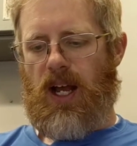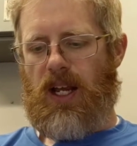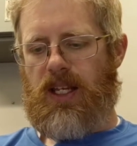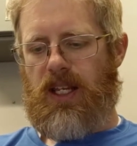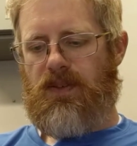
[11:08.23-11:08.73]

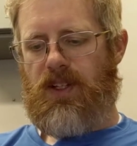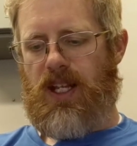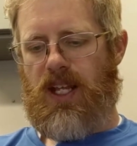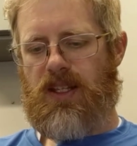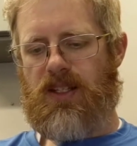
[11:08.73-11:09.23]
I even
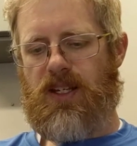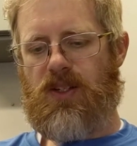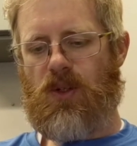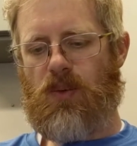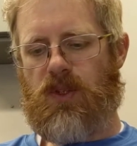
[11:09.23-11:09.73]
hit the
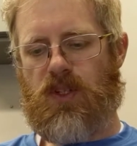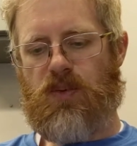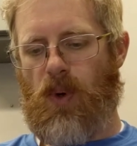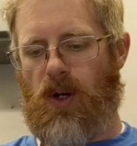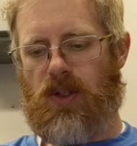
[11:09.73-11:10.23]
tinder with the
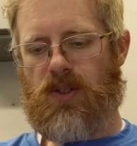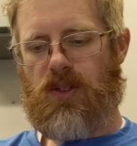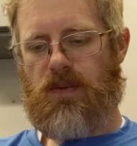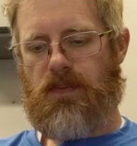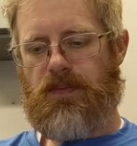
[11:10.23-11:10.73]
sparks.